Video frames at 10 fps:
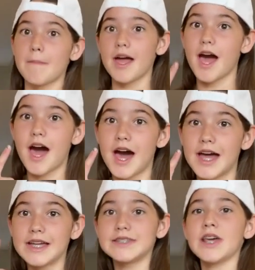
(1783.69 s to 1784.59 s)
my
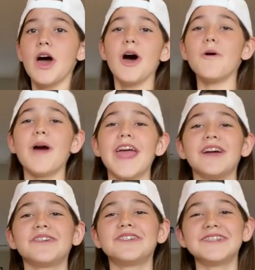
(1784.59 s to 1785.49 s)
eyes. Oh,
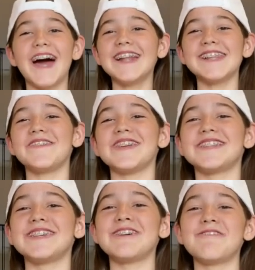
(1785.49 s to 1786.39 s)
Harold, I love
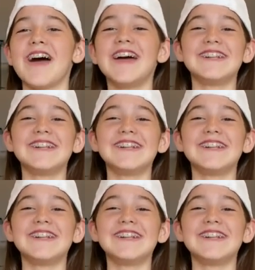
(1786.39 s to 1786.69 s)
you too.